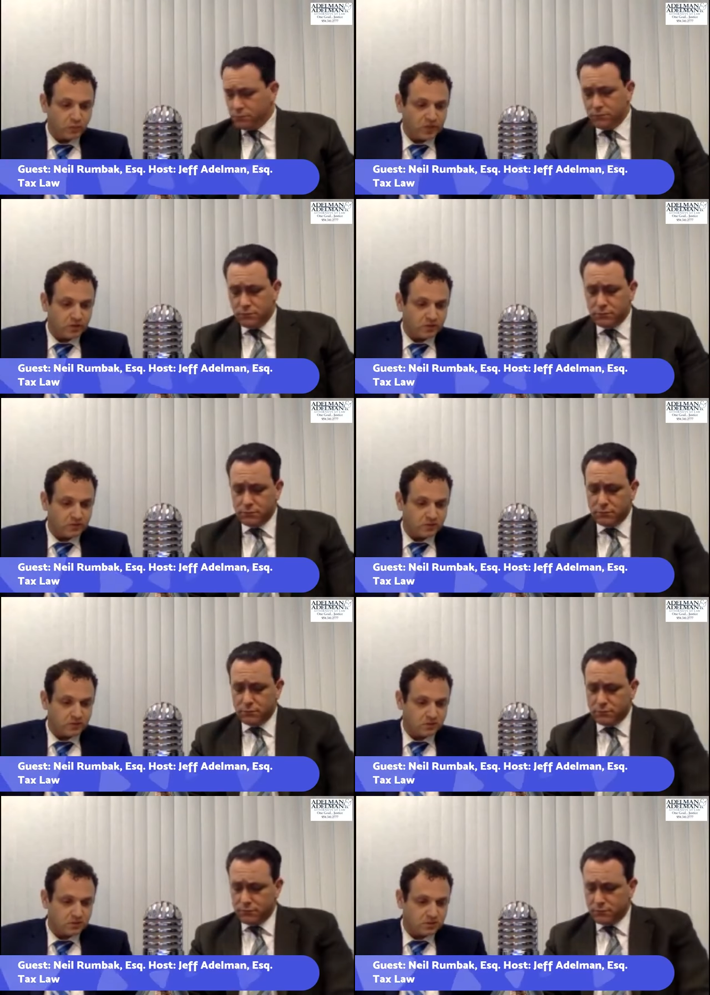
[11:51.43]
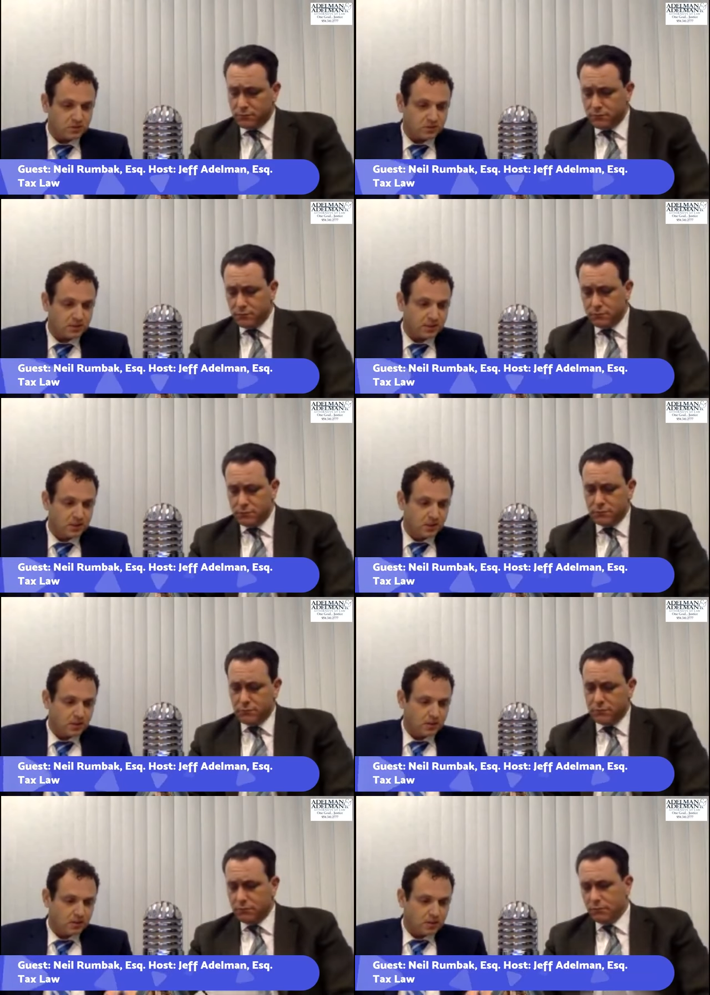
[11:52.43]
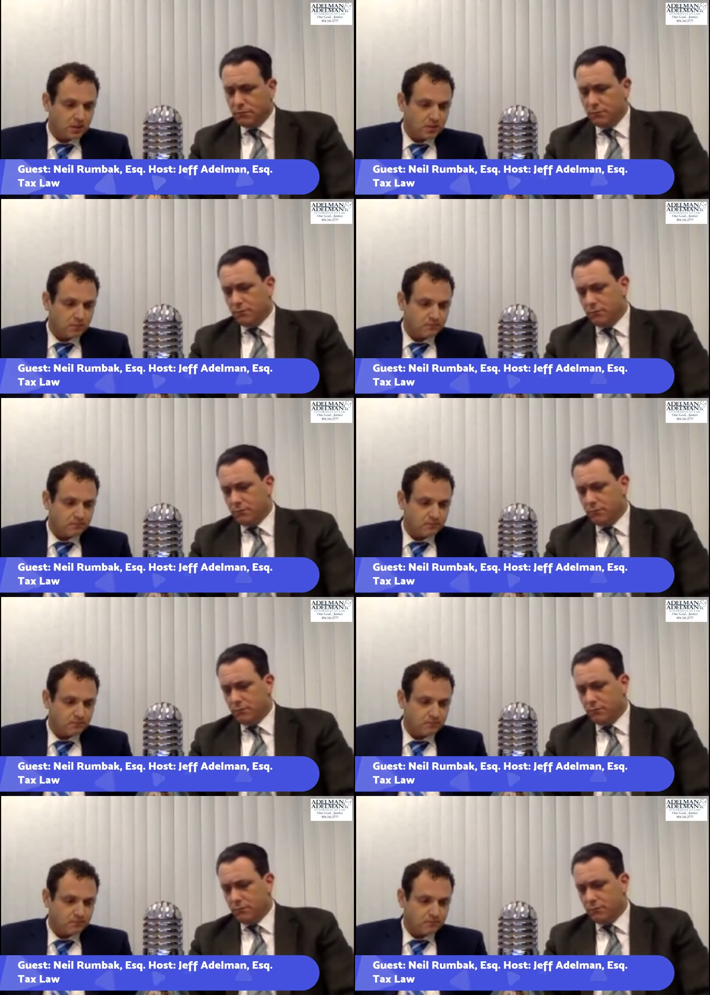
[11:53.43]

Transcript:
Speaker 1: we don't have returns, is to um,